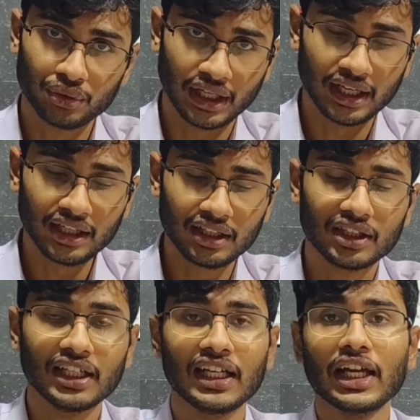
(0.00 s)
to that.
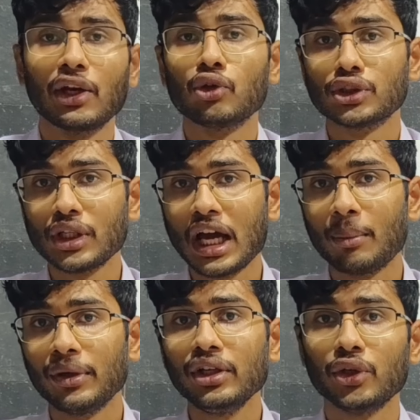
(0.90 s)
It can also
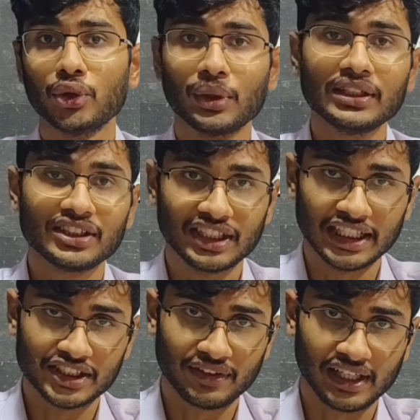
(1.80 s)
happen due to a
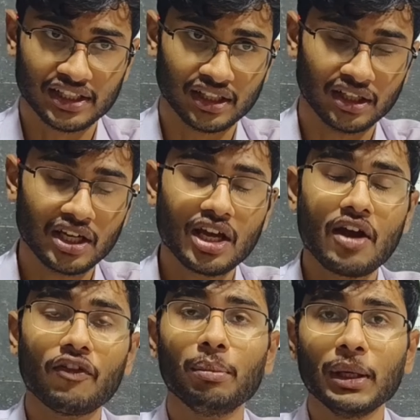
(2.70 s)
stress fracture.
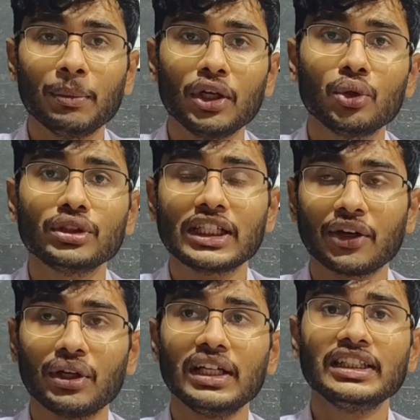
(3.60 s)
For people who
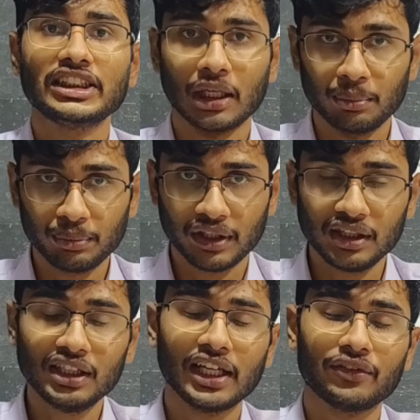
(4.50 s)
regularly jump
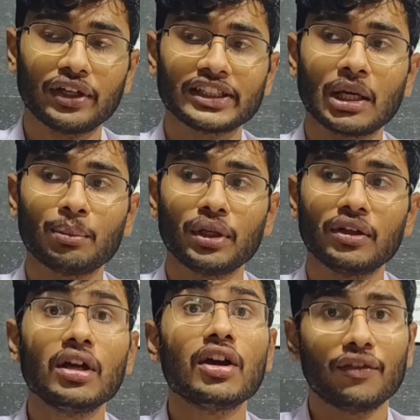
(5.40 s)
now, like for
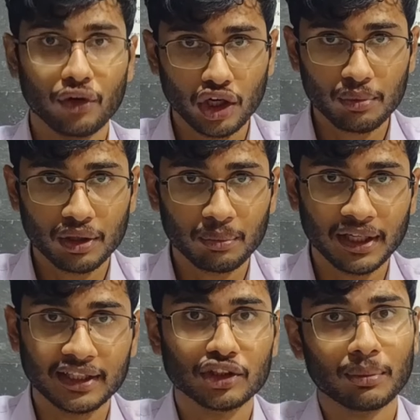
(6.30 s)
example volleyball
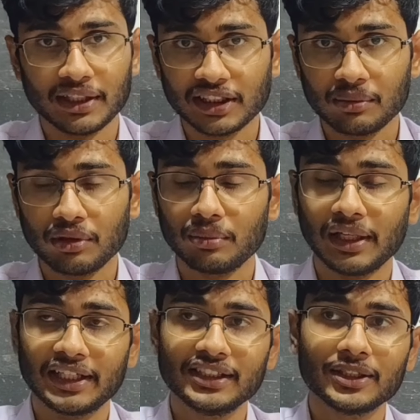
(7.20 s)
players or basketball
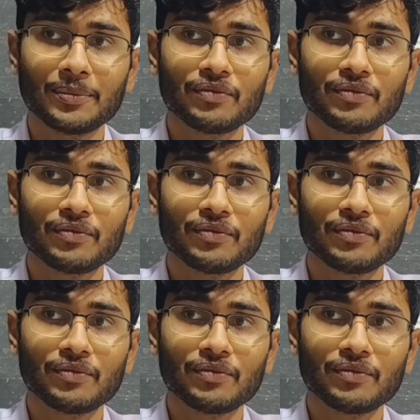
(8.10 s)
players,